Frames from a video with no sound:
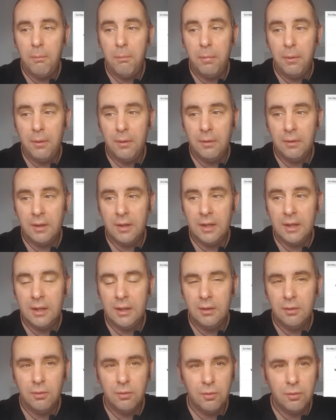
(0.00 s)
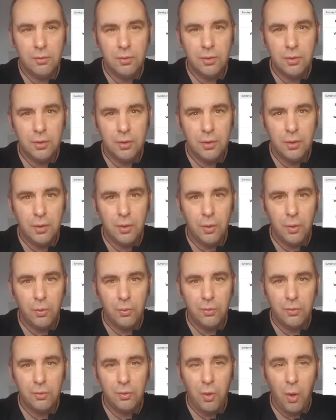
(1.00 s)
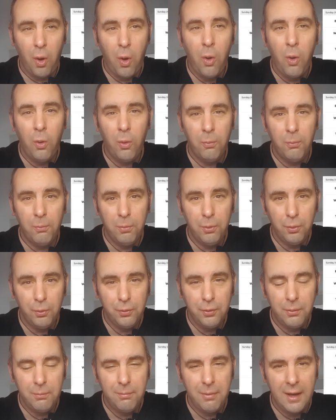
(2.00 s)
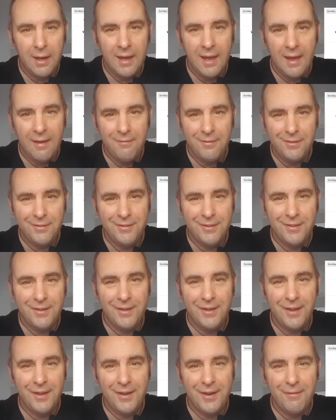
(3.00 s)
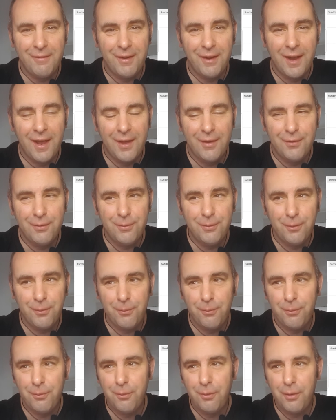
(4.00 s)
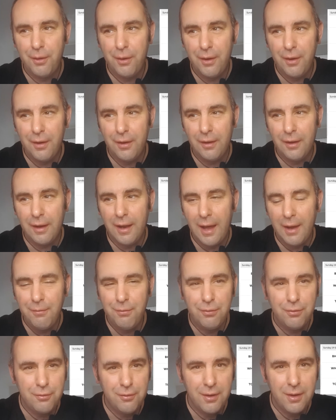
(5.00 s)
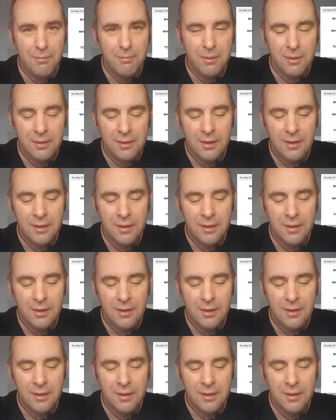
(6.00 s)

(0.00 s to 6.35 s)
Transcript: Burnley got humbled by Everton in our last live stream,